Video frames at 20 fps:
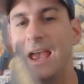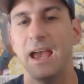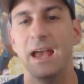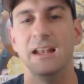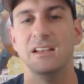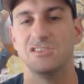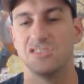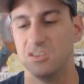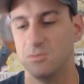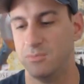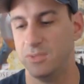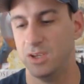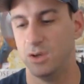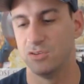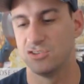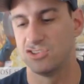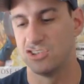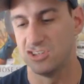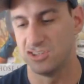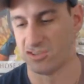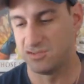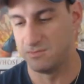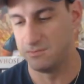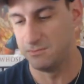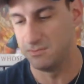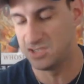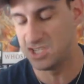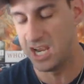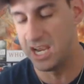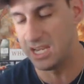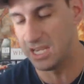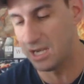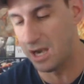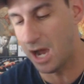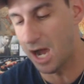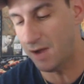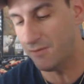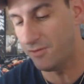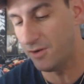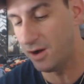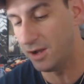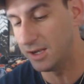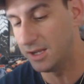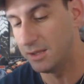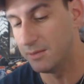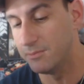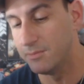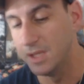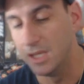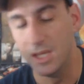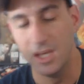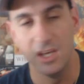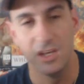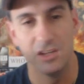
And the symbiote's just taken off on him.